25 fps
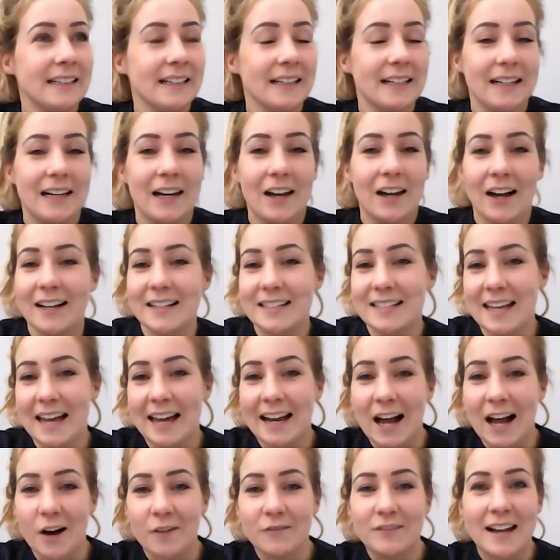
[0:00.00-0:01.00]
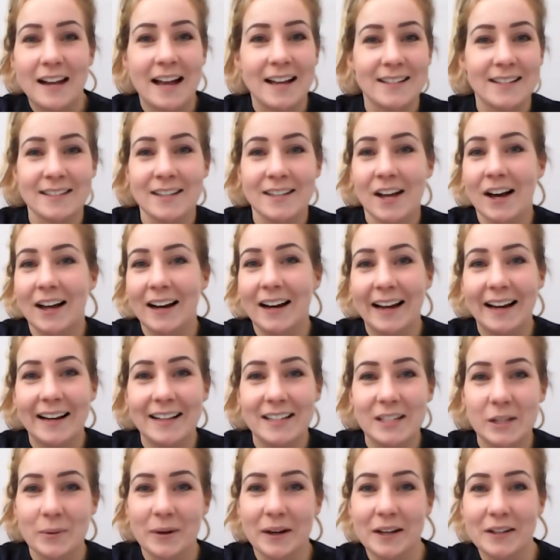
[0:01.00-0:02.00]
liked getting out of lesson early
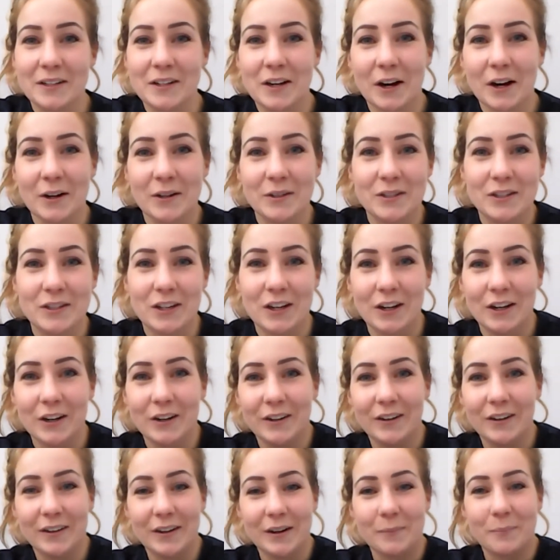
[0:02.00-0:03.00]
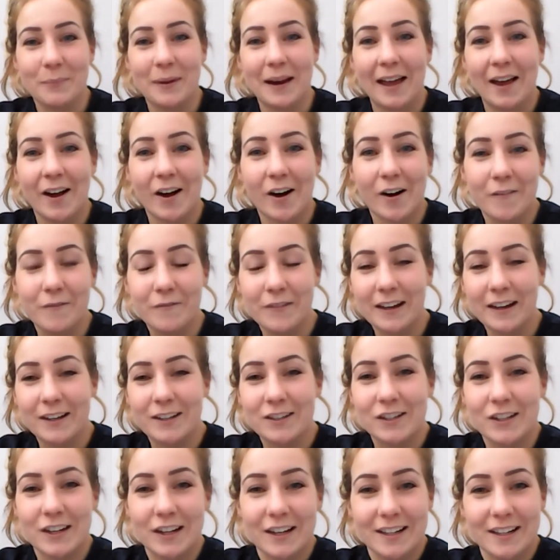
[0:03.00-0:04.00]
so we could go to play our
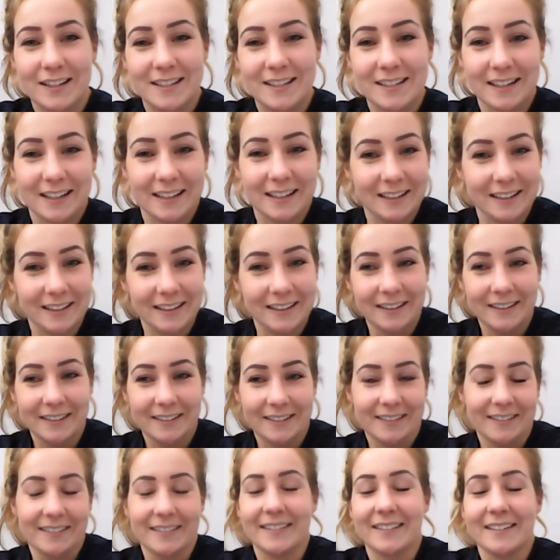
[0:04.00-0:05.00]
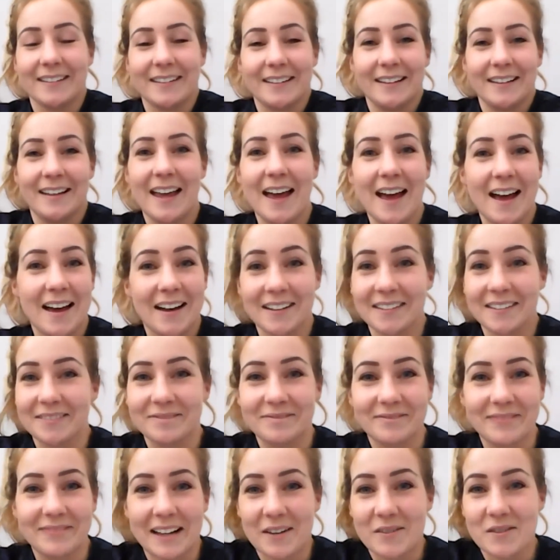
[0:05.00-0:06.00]
fixtures. And yeah,
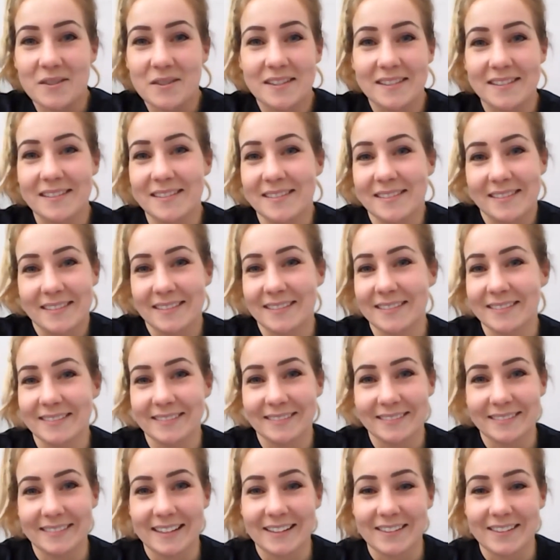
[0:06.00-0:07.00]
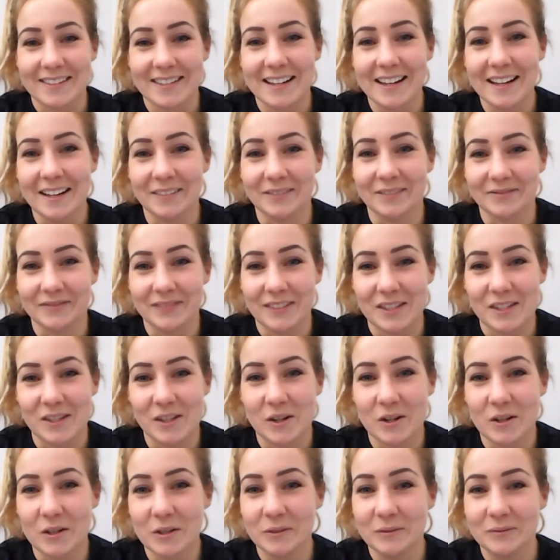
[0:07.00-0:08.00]
that was that was it at
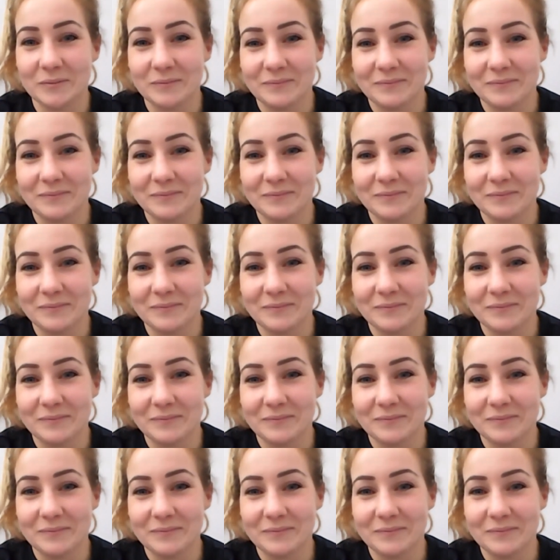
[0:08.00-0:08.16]
school.